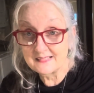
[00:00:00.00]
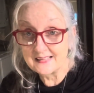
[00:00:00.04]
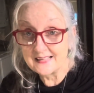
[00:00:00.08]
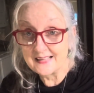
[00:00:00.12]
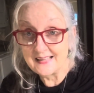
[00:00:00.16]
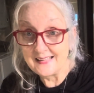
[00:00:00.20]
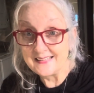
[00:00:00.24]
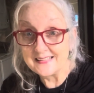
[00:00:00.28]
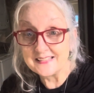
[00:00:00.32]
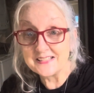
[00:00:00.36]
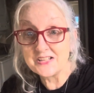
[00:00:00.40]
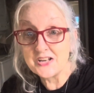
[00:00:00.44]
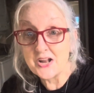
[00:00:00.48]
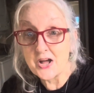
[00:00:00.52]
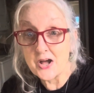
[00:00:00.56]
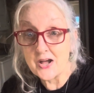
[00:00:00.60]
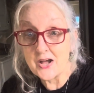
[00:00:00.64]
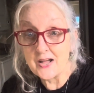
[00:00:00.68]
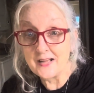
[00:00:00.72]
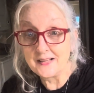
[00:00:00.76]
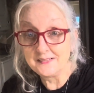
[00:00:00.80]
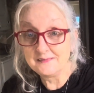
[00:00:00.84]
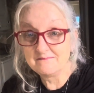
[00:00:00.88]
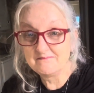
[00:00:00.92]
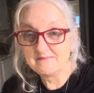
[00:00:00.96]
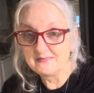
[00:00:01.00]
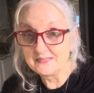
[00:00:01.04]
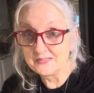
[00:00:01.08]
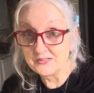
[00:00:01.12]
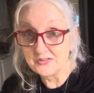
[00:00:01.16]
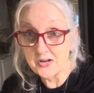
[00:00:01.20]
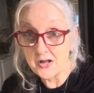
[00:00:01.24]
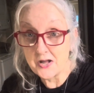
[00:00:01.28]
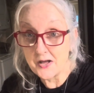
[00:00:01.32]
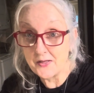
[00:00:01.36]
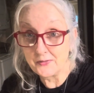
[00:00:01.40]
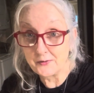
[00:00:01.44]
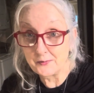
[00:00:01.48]
And it's not. It's
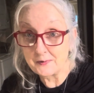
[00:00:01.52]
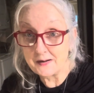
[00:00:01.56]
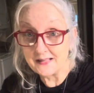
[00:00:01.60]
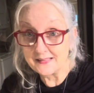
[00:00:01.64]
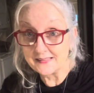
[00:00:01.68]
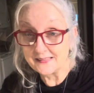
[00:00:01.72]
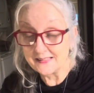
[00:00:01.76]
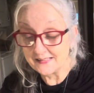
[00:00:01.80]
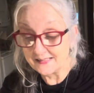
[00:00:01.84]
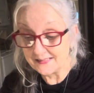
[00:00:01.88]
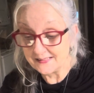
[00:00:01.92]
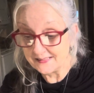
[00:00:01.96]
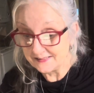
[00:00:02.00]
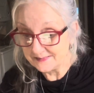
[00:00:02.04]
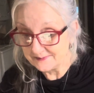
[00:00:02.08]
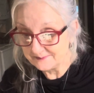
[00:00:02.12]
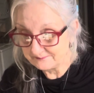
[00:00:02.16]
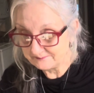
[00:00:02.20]
not the right thing.